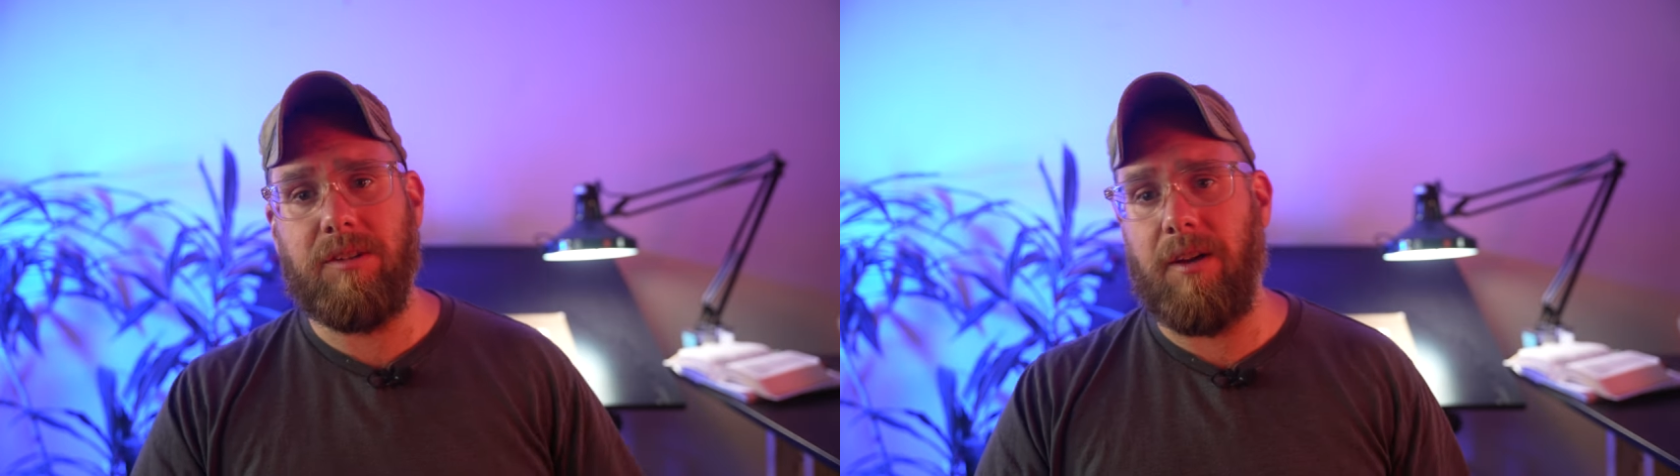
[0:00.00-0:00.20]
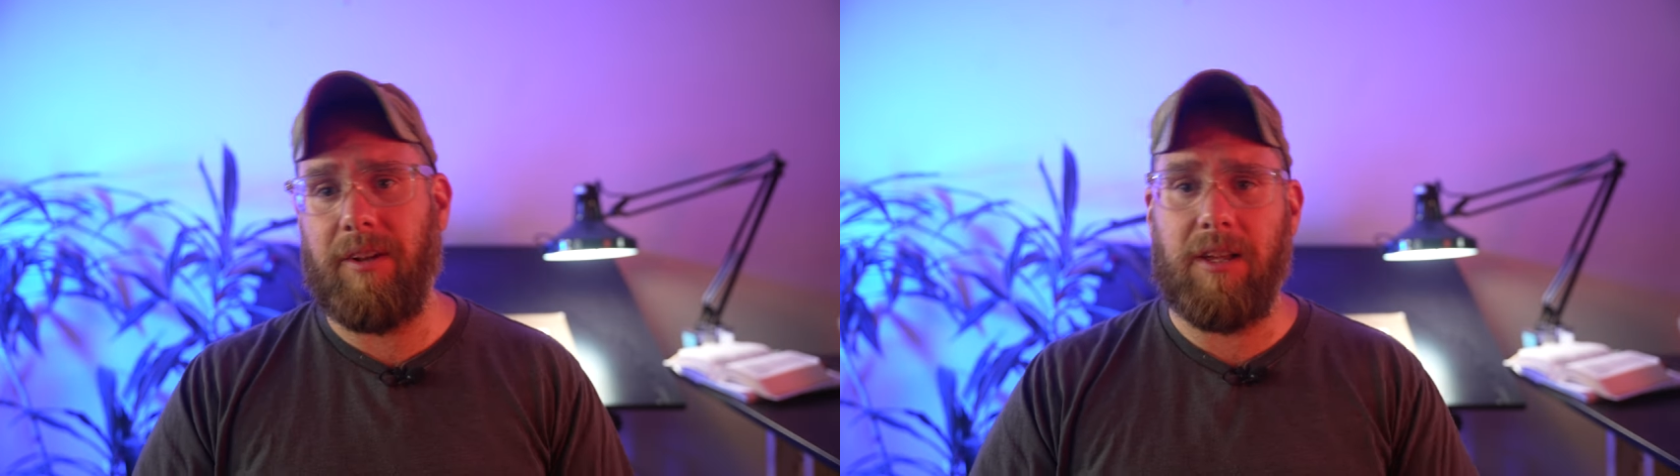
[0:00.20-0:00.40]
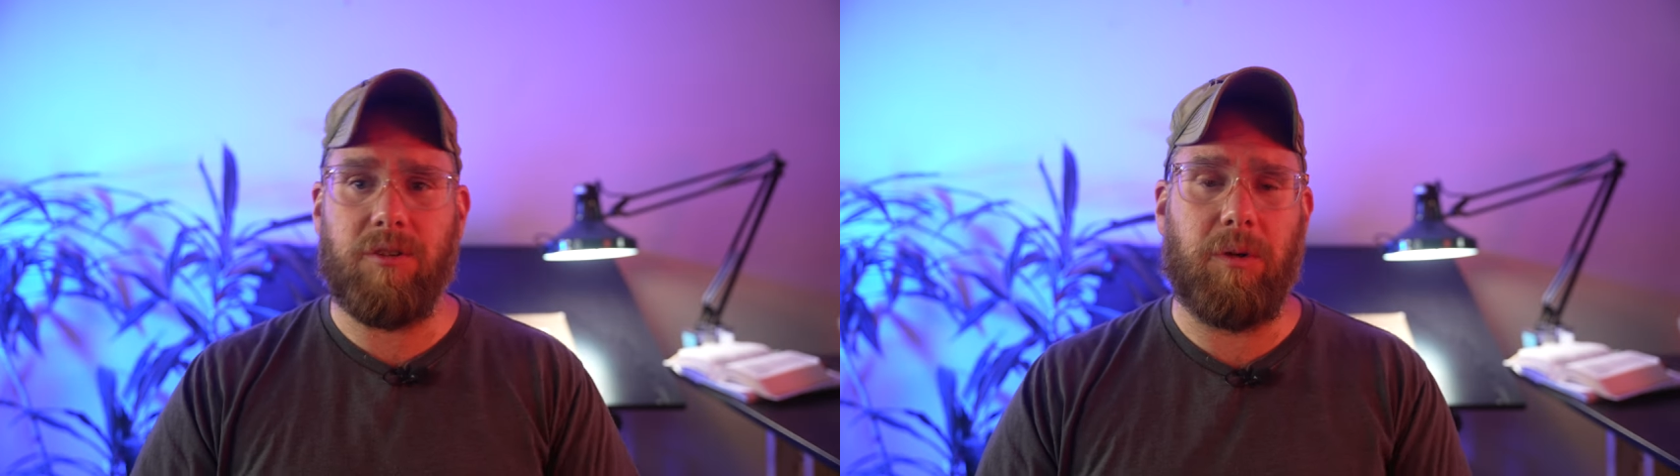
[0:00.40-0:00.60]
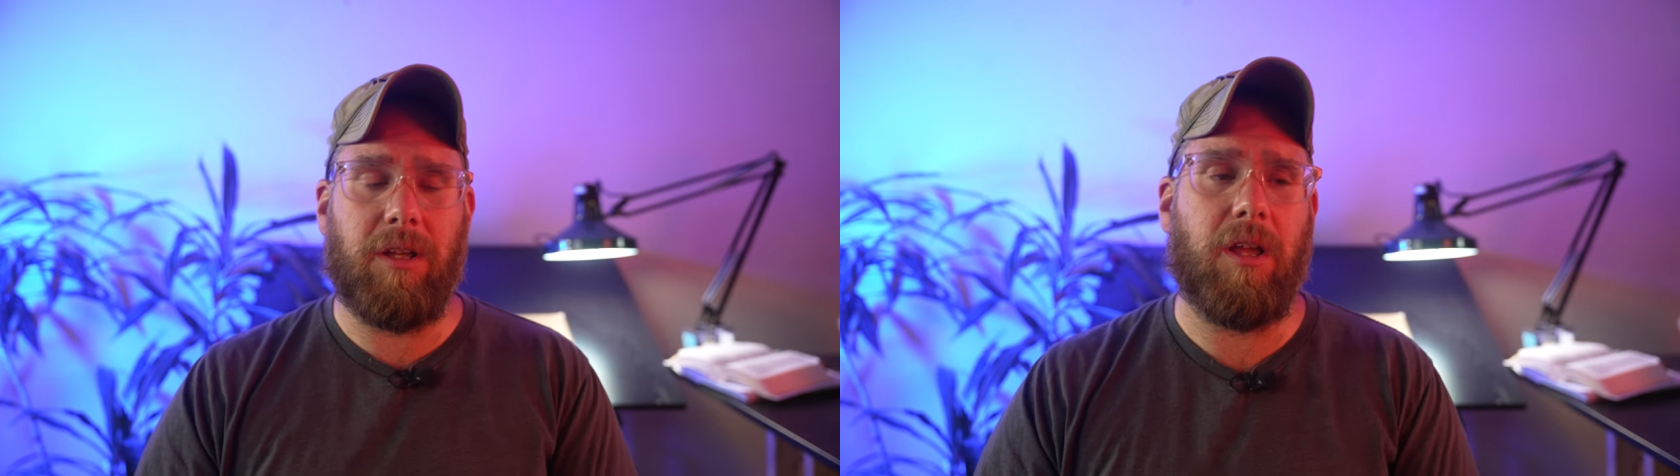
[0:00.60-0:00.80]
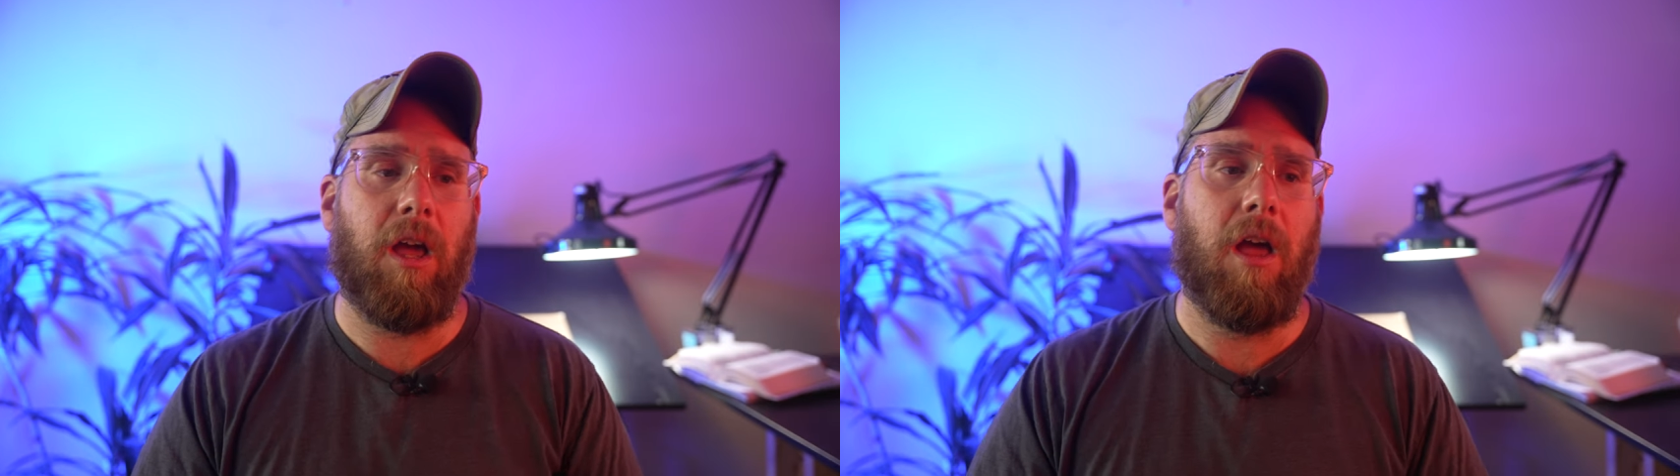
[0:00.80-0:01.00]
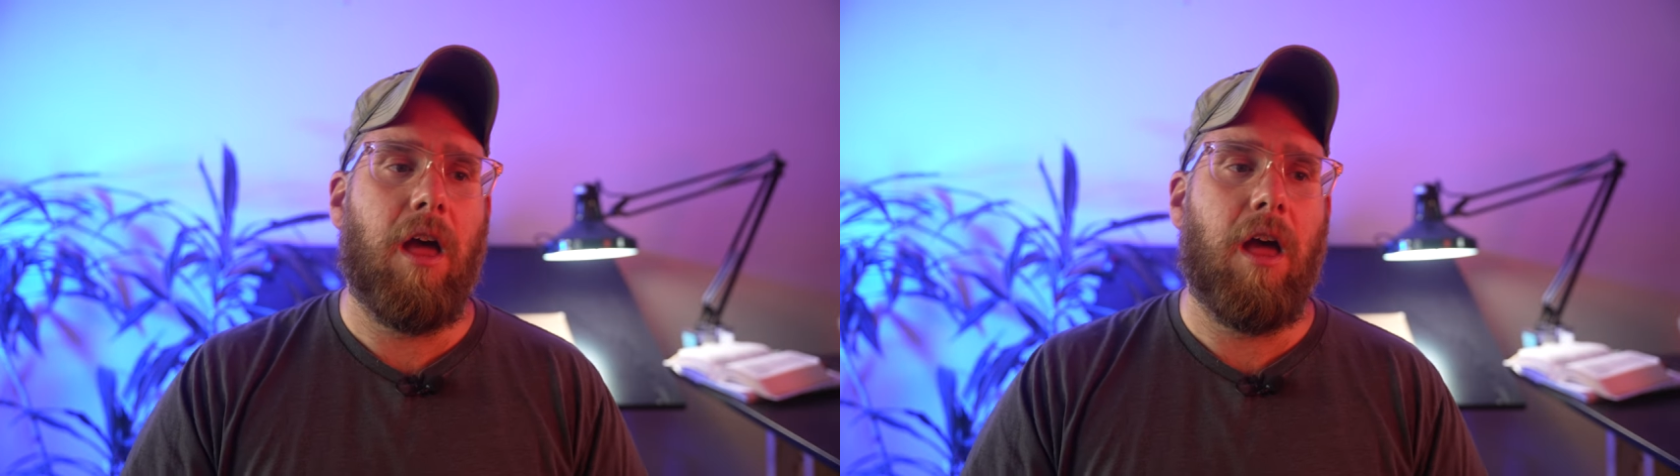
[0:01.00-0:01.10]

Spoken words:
7 days a week.